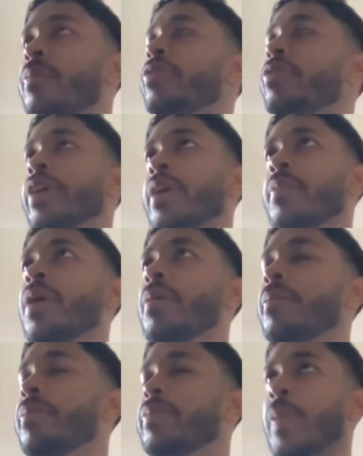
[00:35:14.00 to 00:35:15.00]
just thinking
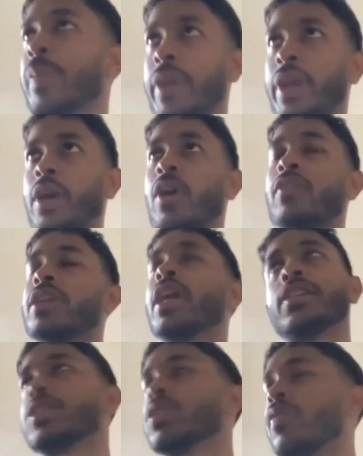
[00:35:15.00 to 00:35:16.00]
about something.
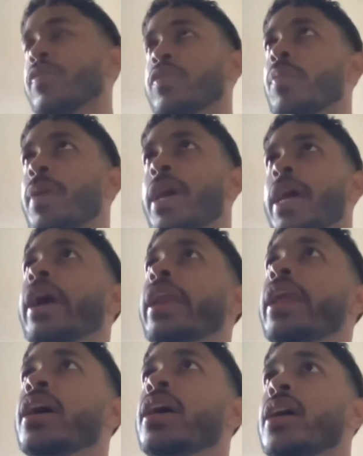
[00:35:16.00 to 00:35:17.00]
Just off the top of my
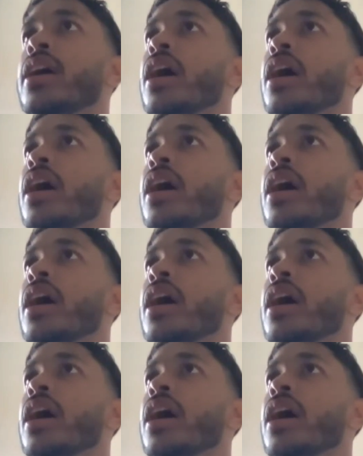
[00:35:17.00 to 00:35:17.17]
head.